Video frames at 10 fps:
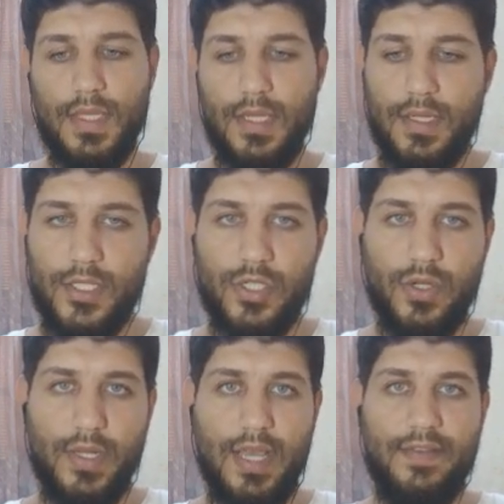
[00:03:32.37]

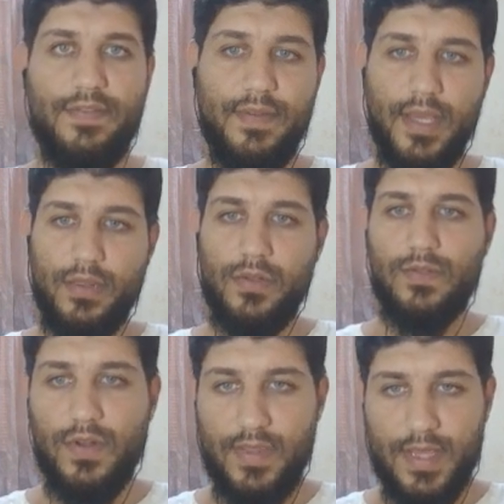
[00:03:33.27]
Control F, and look
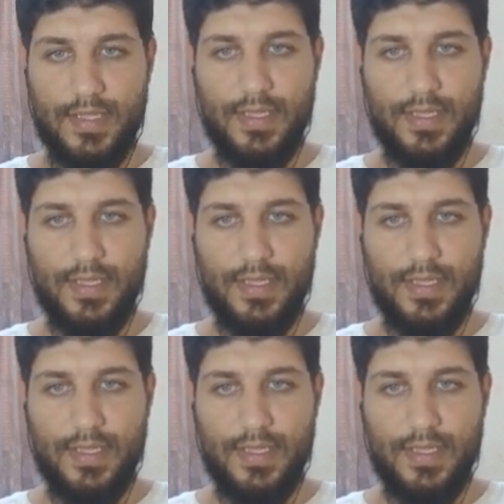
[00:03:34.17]
for that.